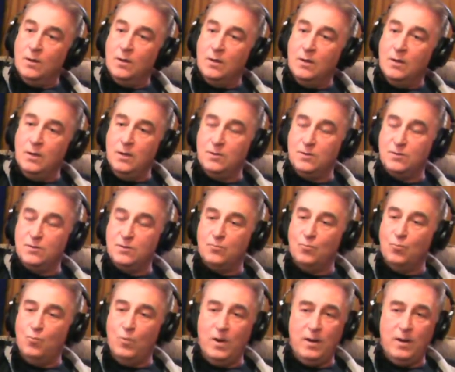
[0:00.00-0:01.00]
is
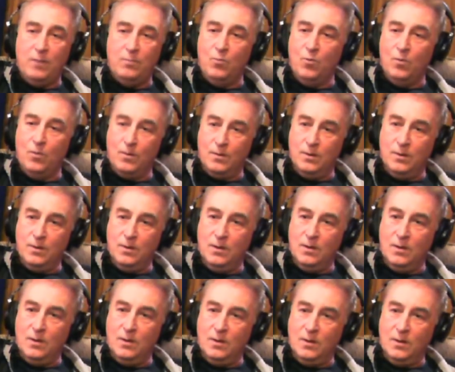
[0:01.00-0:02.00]
way more
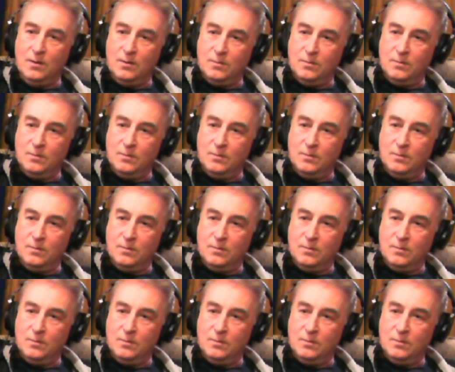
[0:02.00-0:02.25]
uh,